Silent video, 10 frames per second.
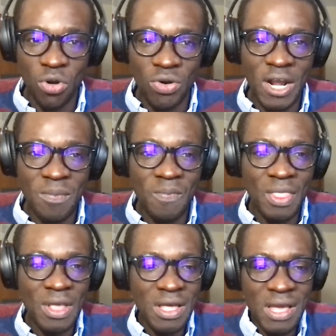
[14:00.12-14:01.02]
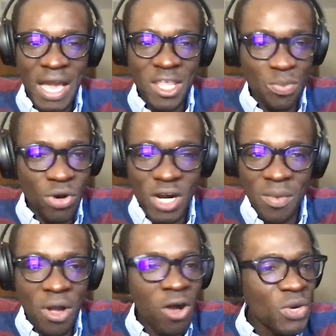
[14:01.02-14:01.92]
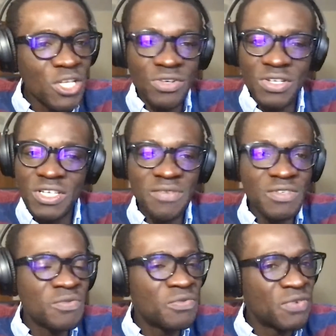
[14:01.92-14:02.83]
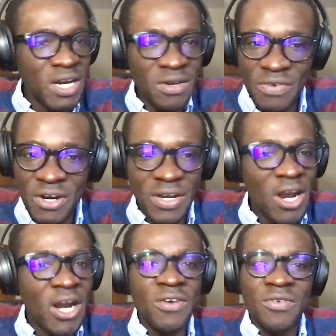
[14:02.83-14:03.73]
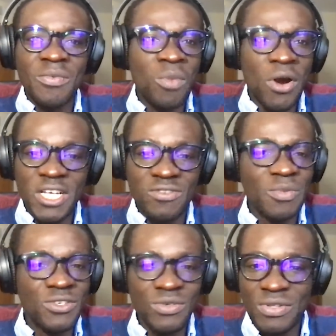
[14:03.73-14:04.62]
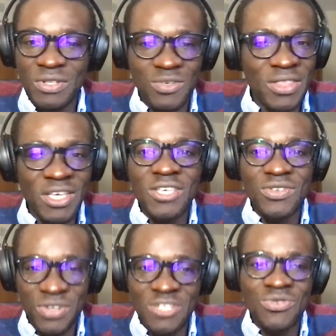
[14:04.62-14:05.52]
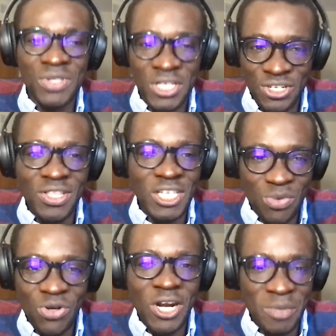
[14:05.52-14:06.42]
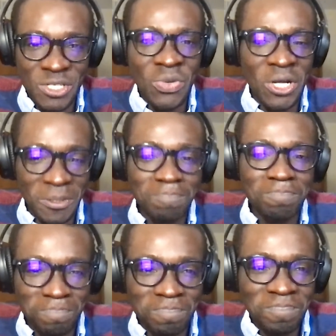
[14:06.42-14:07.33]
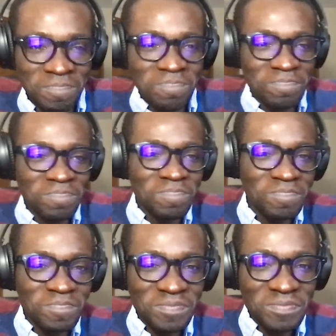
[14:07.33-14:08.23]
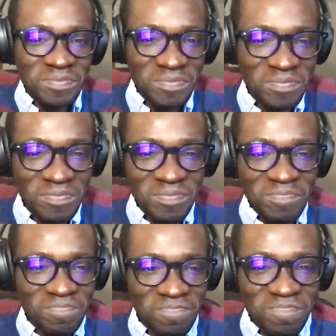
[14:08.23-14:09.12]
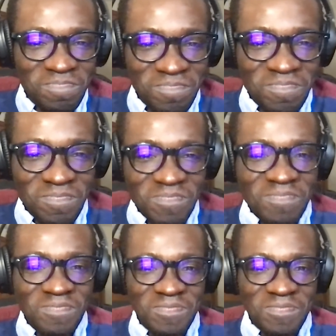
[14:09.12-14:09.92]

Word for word: the program. And the program always receives very, very high marks from students. So I think the students really enjoy this program as well. Very cool. So, so the last thing in